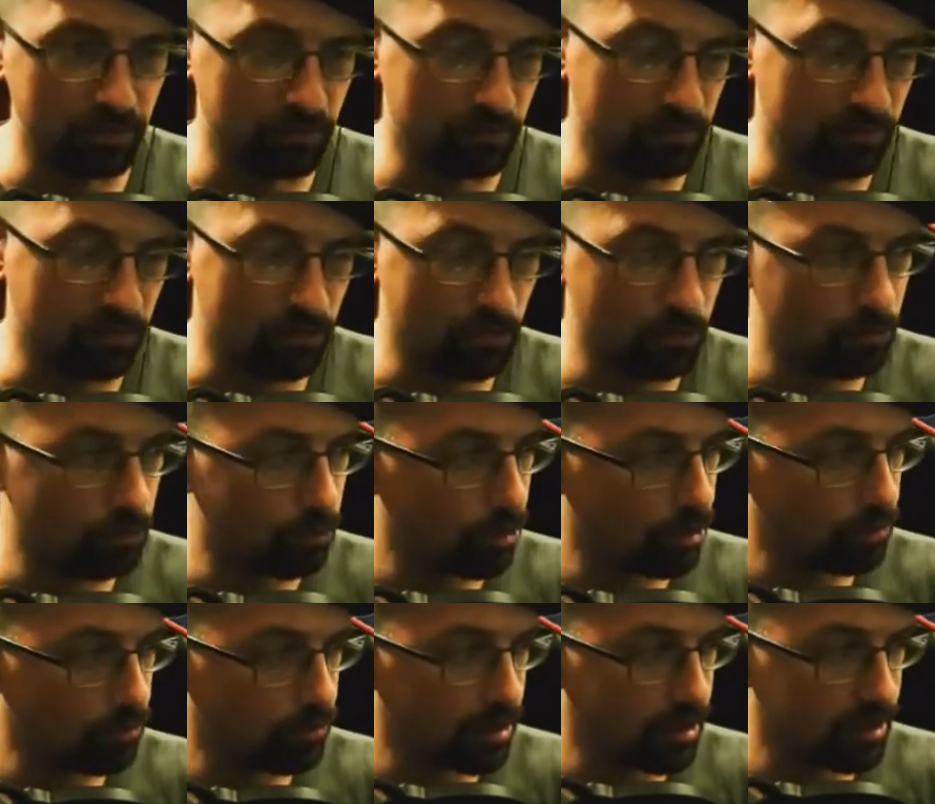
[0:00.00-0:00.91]
through more
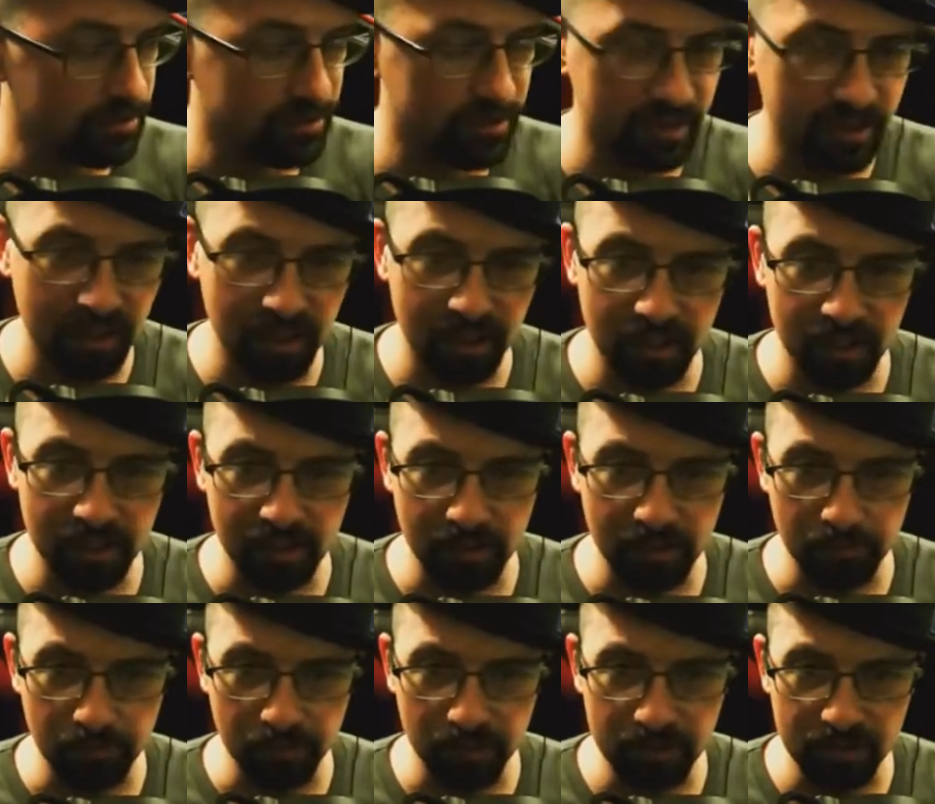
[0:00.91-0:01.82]
rifts and get
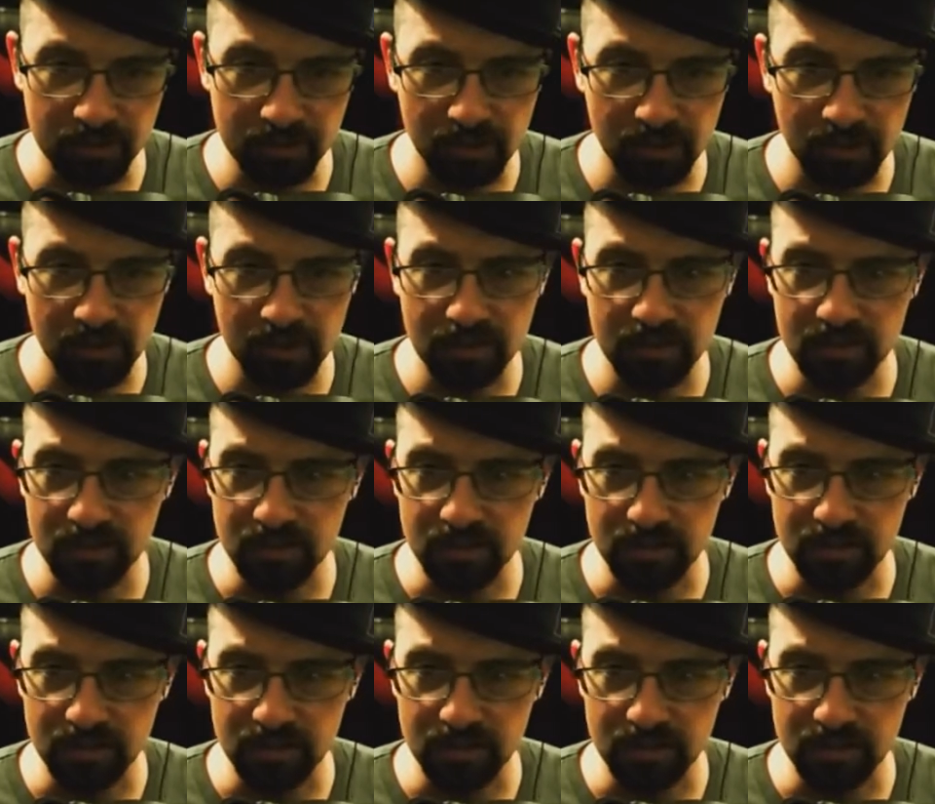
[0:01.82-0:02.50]
blood shards and just